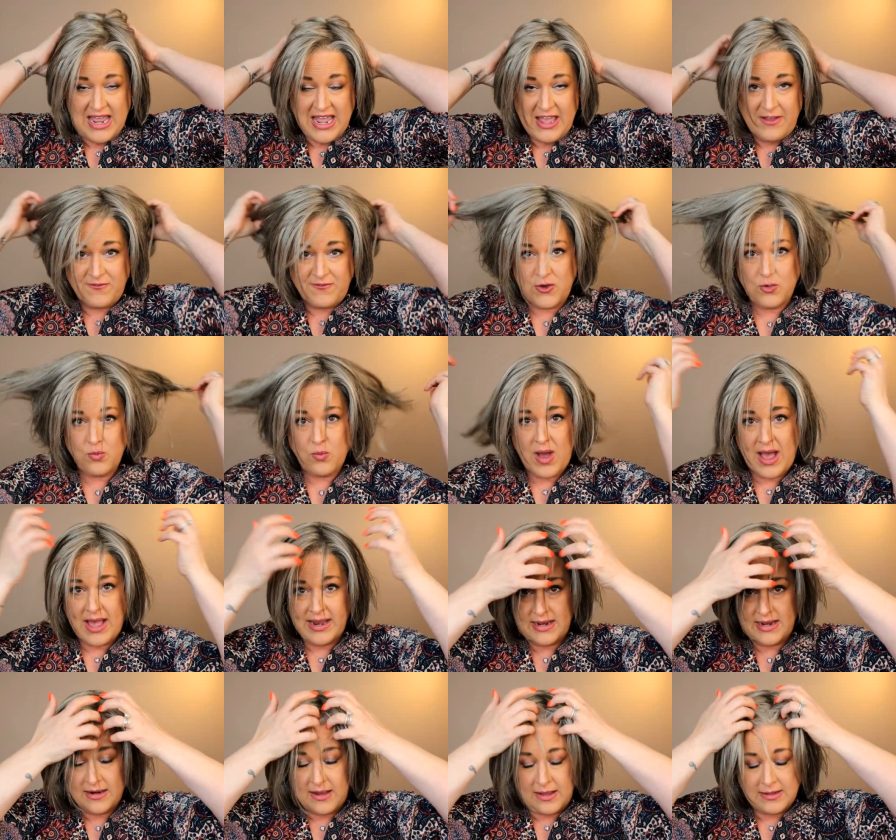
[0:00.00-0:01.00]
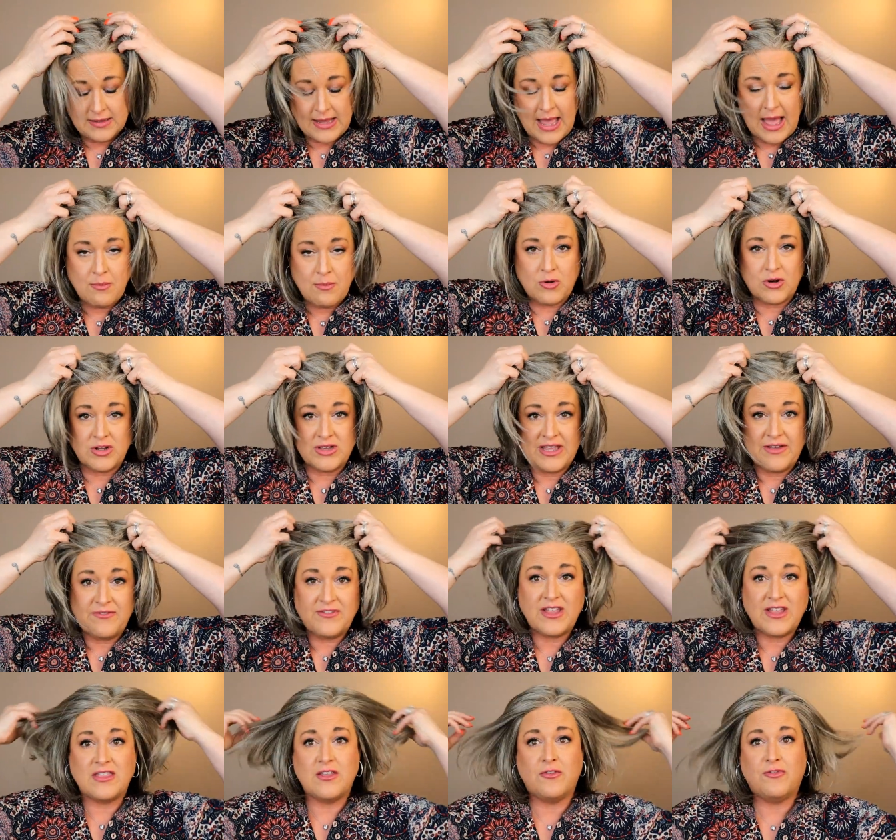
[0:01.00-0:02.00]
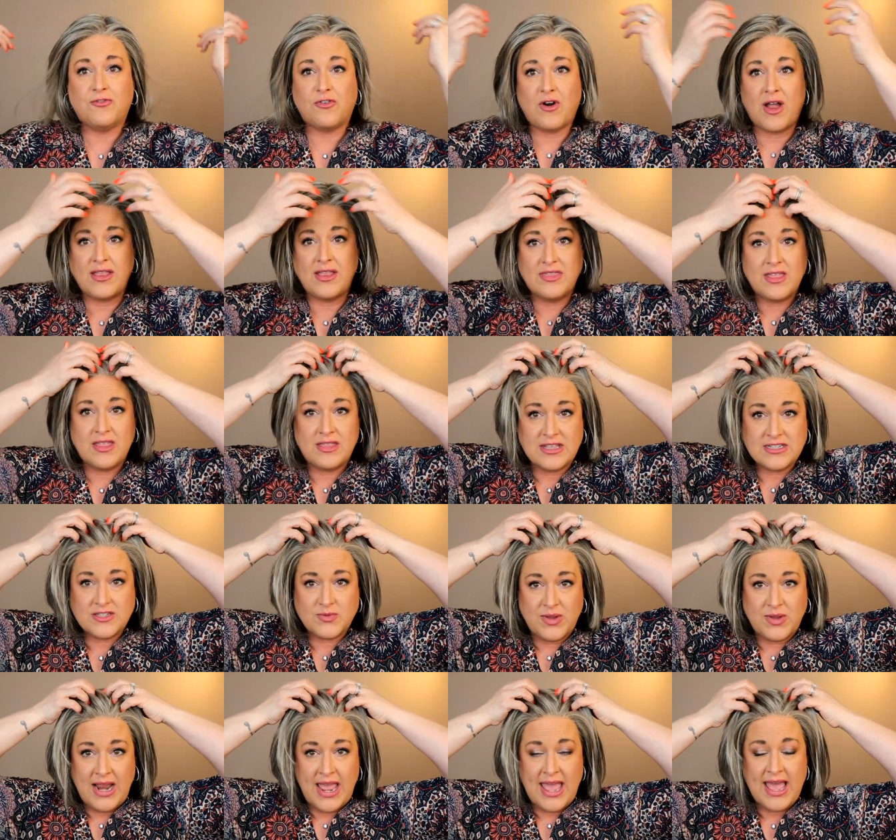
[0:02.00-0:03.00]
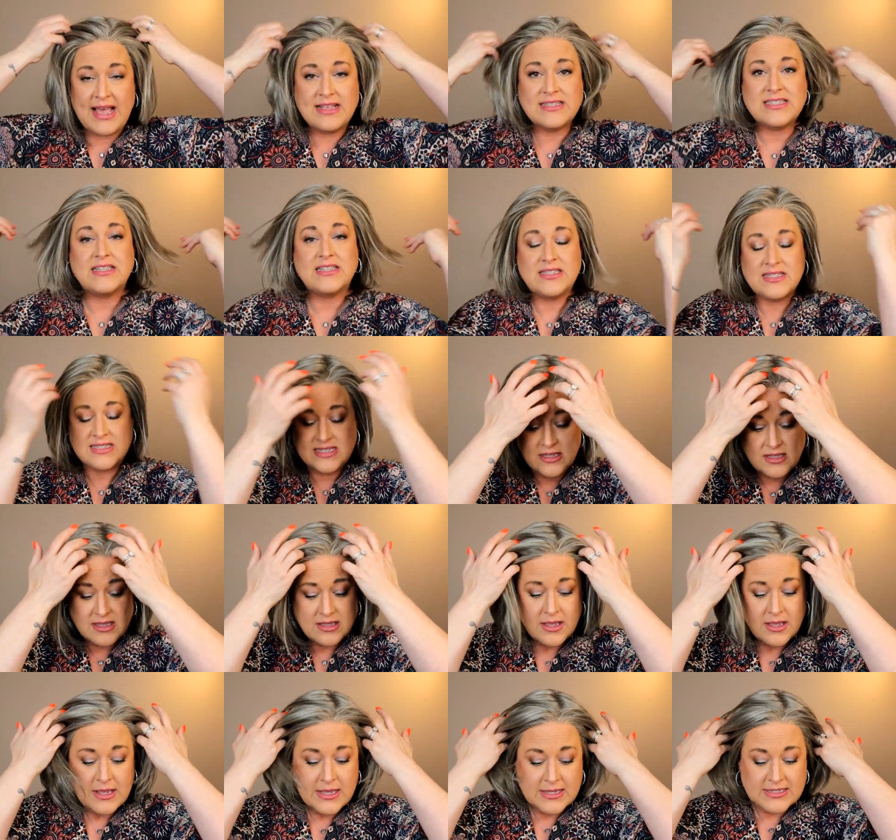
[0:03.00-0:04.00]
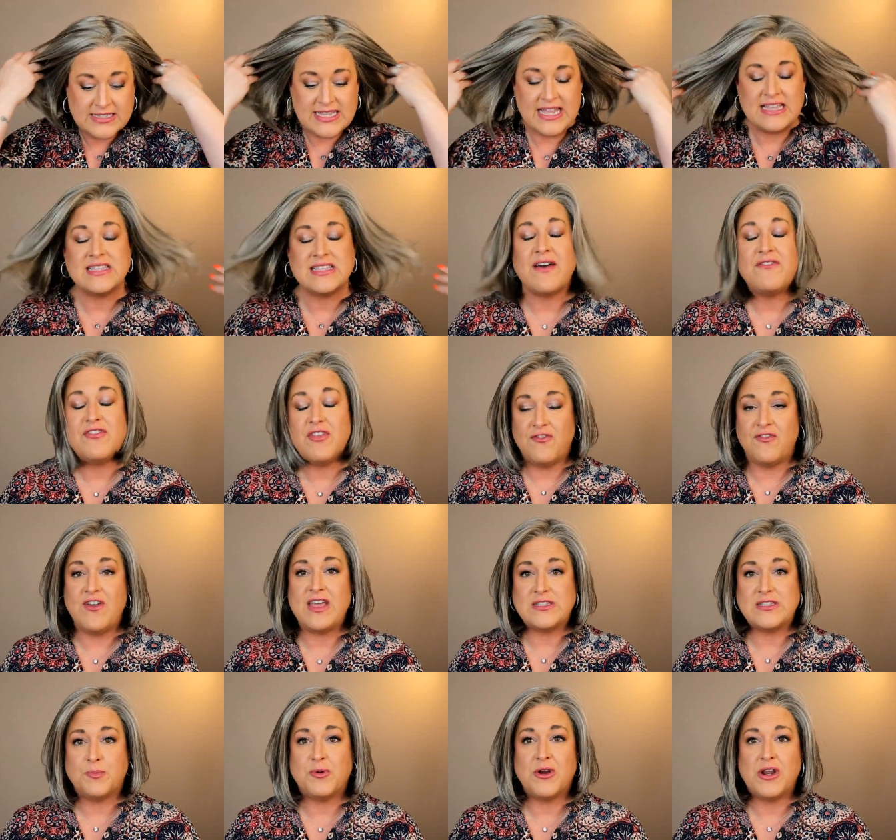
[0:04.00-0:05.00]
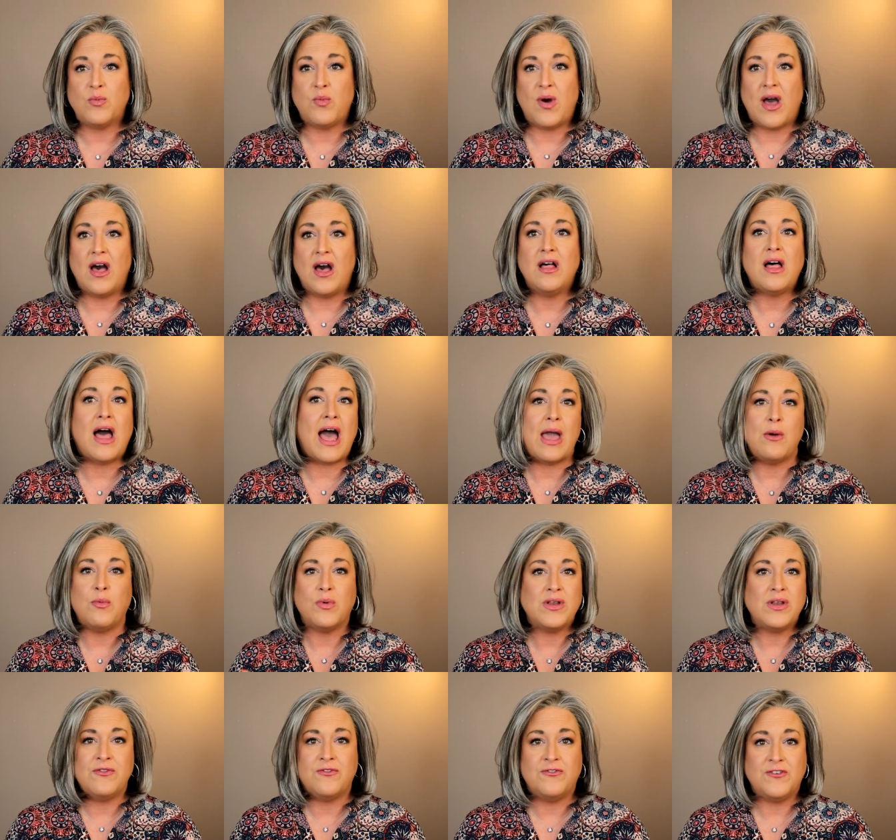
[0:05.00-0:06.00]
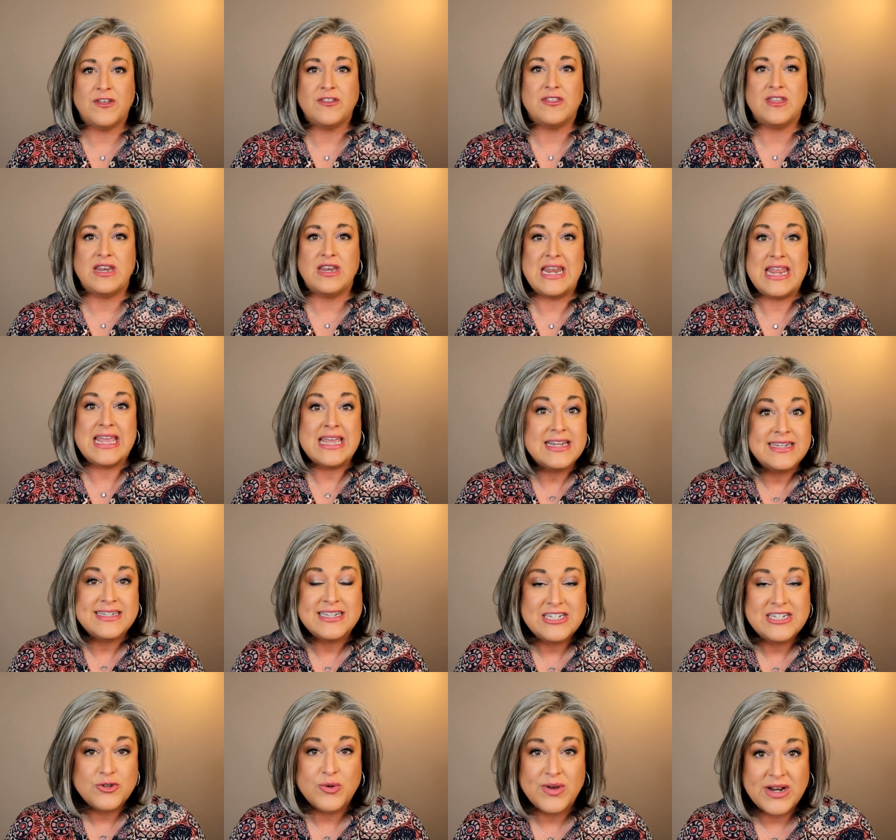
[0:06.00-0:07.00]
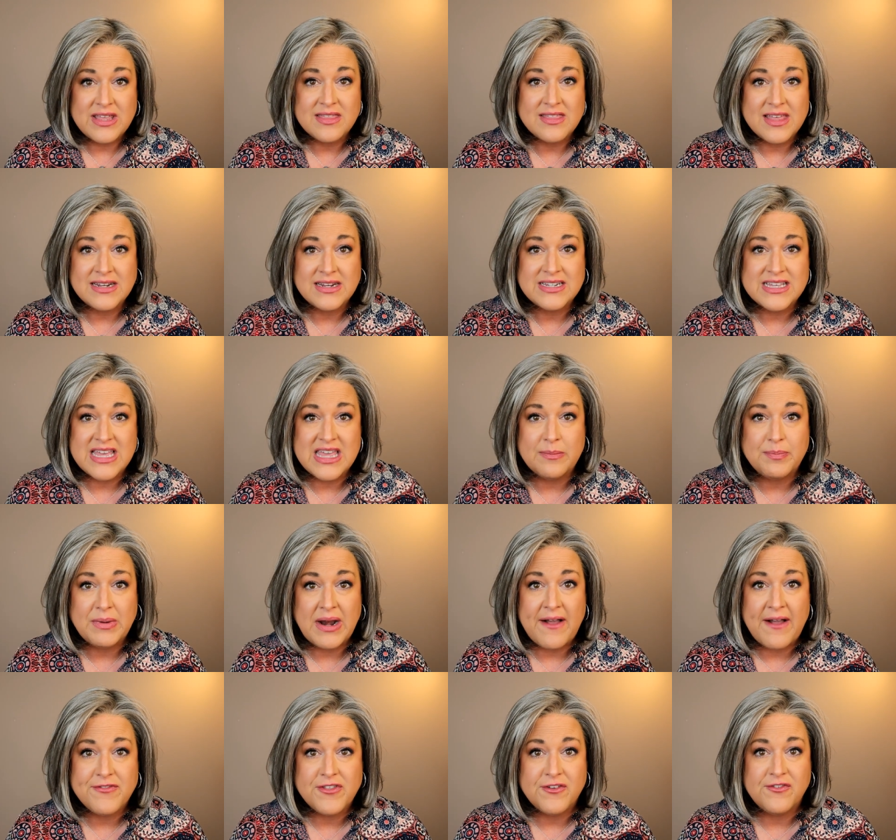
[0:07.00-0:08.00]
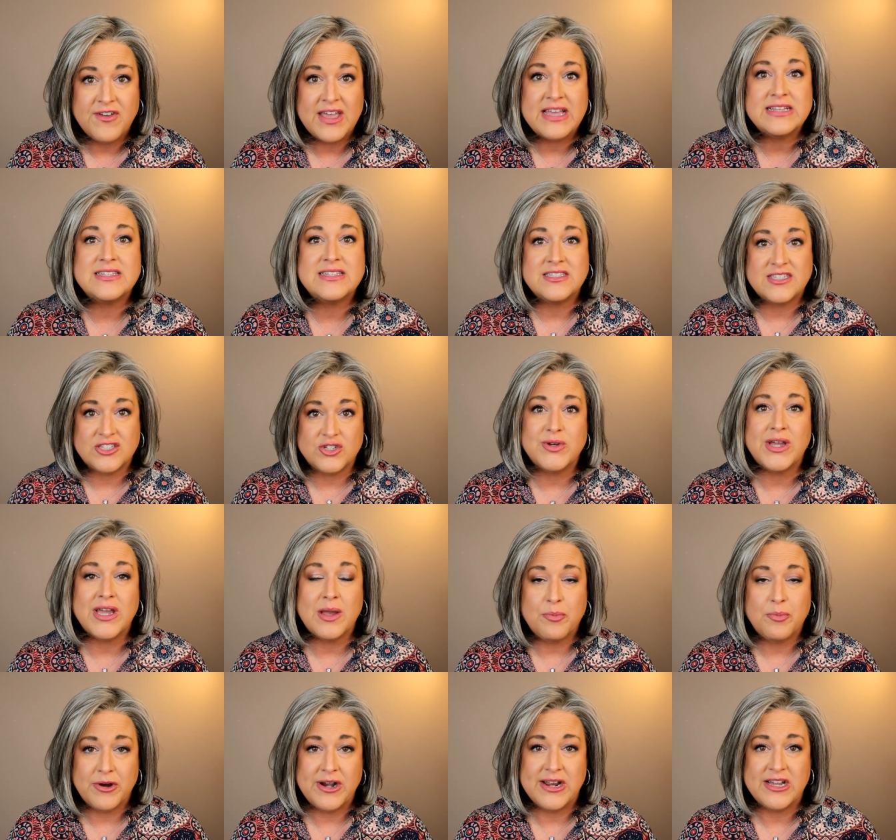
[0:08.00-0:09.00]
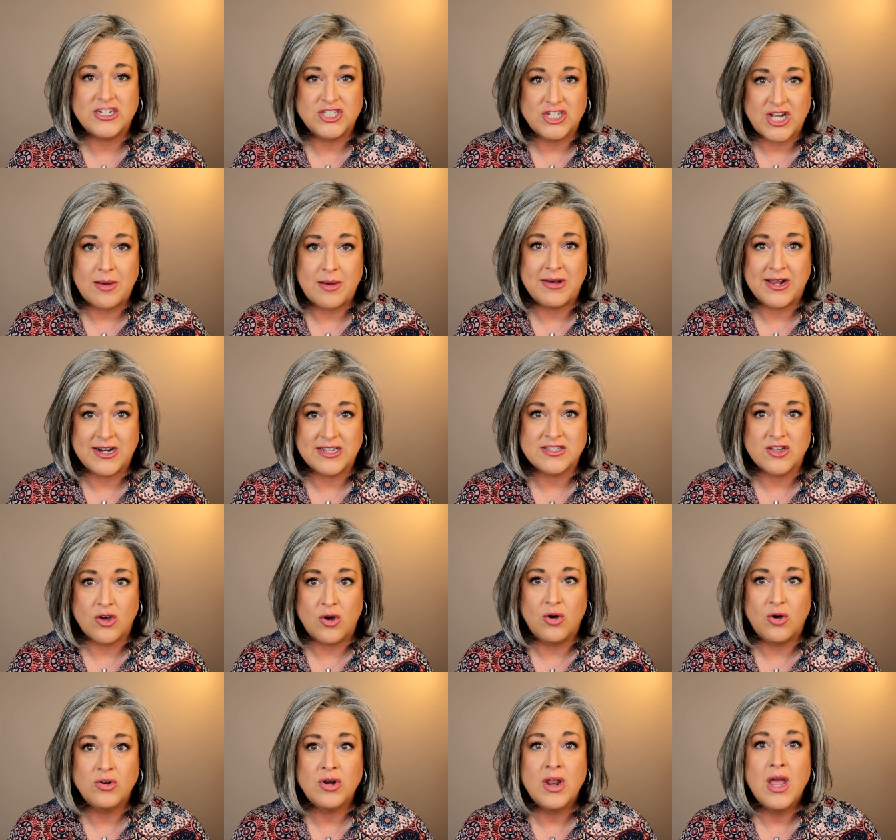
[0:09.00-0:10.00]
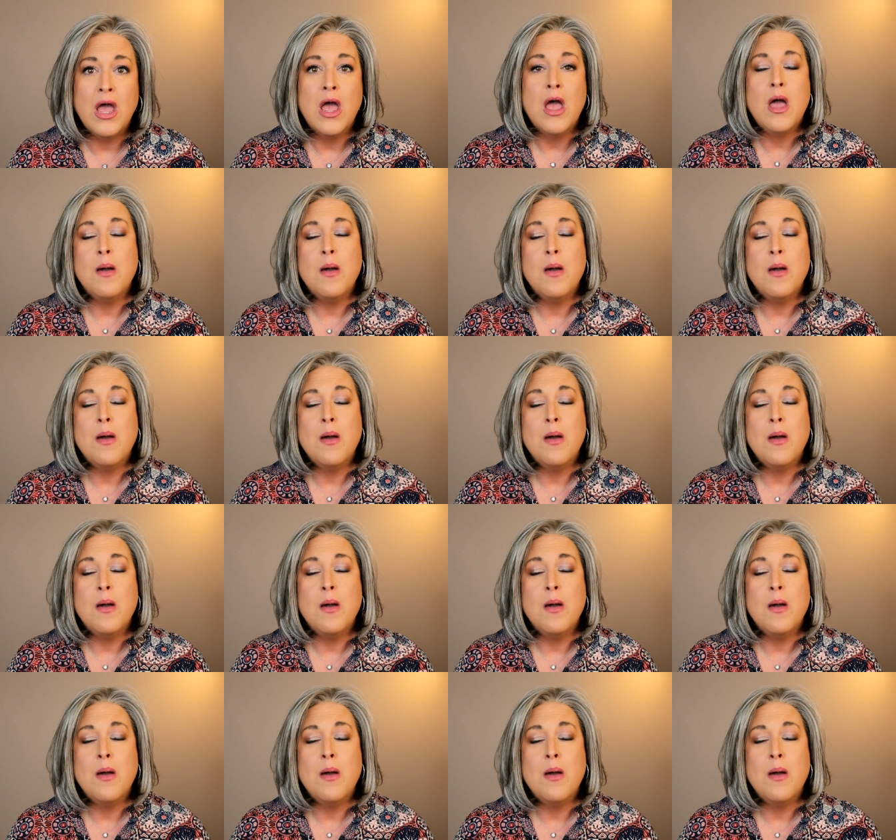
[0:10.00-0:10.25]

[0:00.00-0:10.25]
If you wanted a lot more lift at the front than this one has, it still stays off the face pretty well. I wouldn't feel the need to do anything to keep it off the face. It's doing a pretty good job on its own.